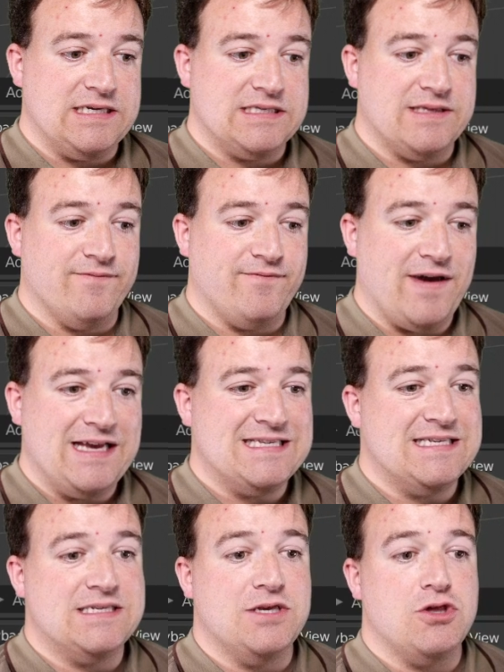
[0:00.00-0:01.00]
than
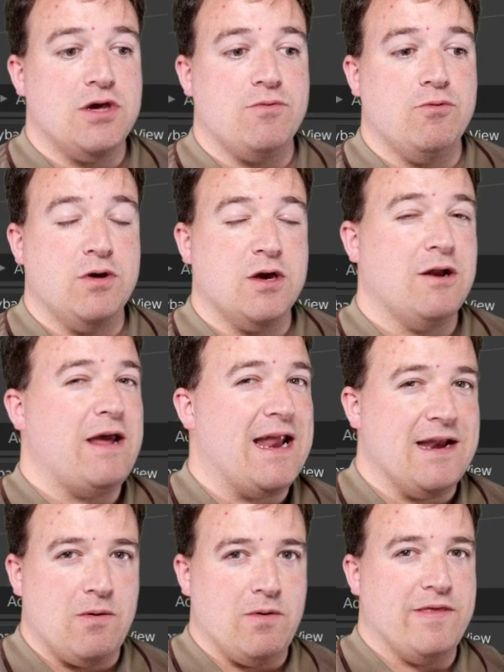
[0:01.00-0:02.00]
faces in general, you're going to
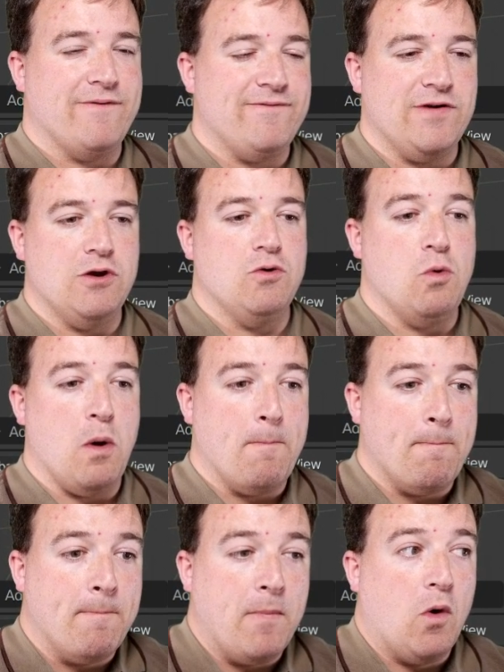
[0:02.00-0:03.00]
end up with a few
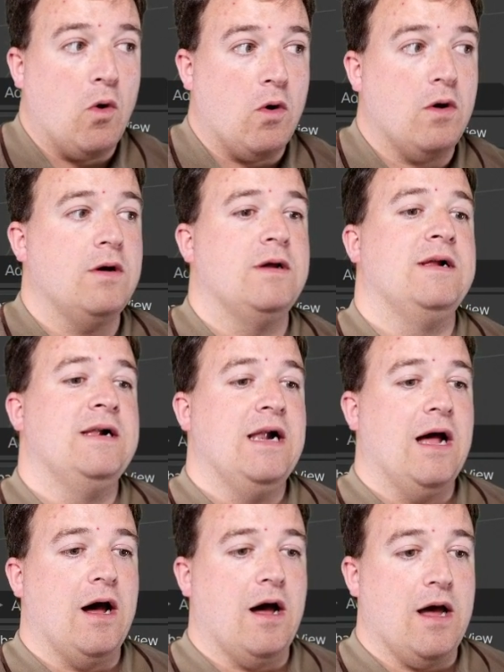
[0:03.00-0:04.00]
more
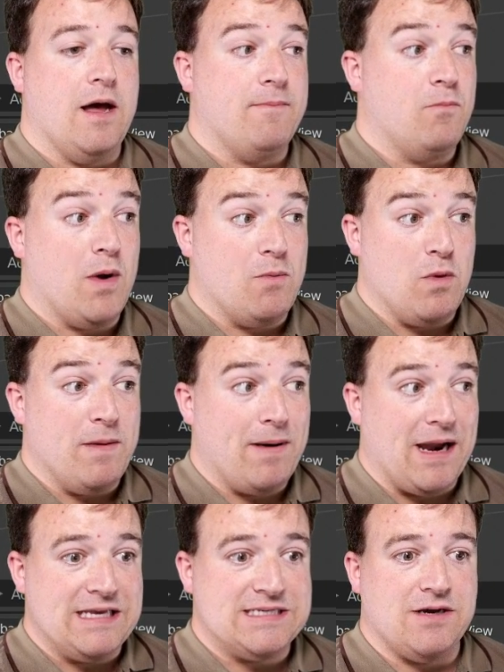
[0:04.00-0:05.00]
when we
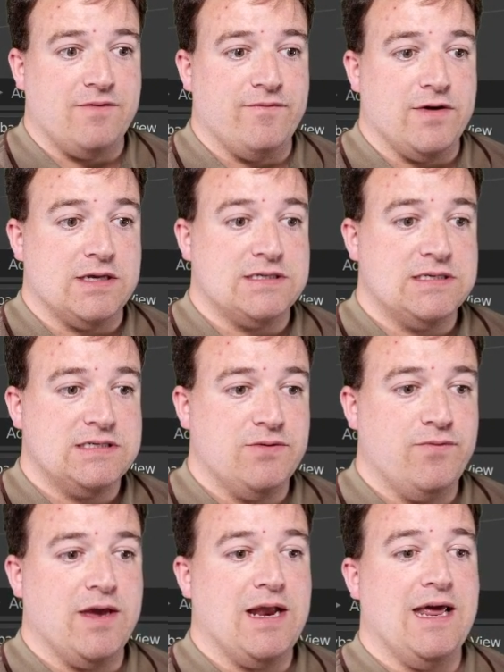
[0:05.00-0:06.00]
place it on verts. So
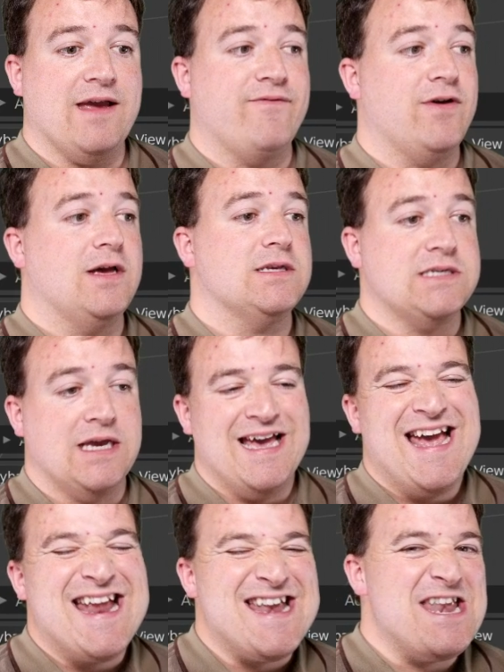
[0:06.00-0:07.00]
if we click verts,
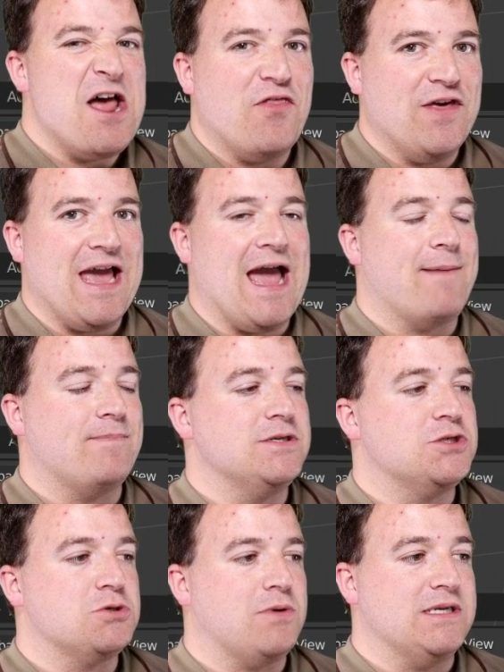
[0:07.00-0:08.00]
nothing
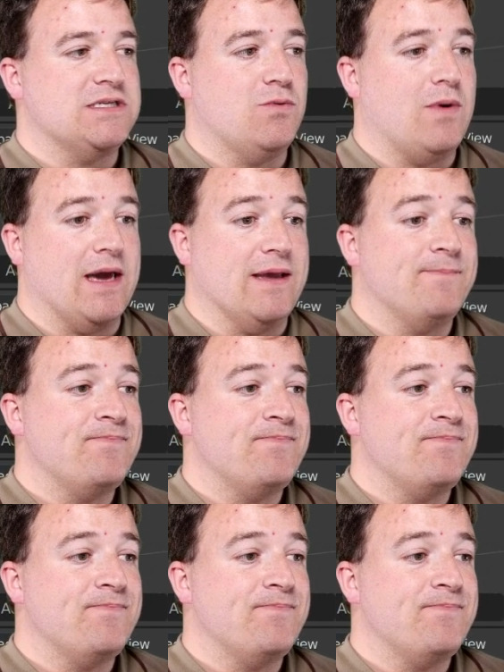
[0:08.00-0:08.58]
happens straight away.